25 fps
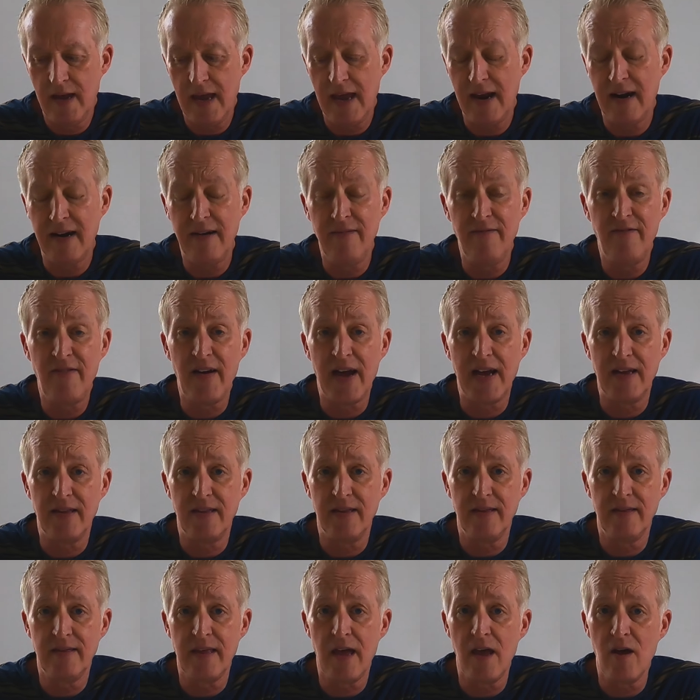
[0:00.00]
And in
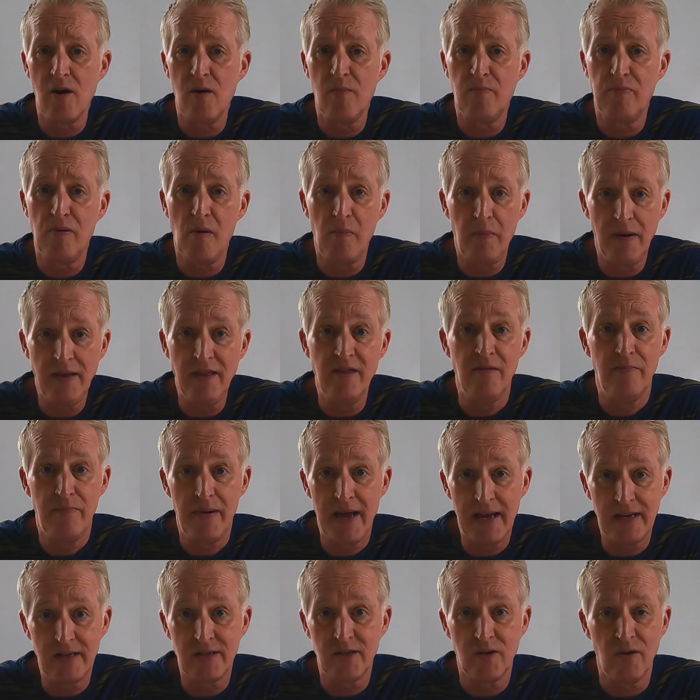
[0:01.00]
fact, they are probably the
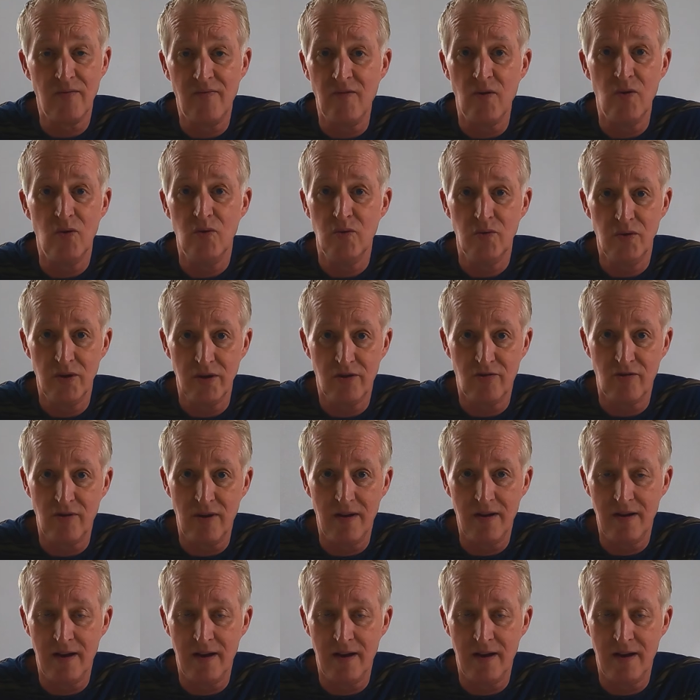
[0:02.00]
best of all the crew,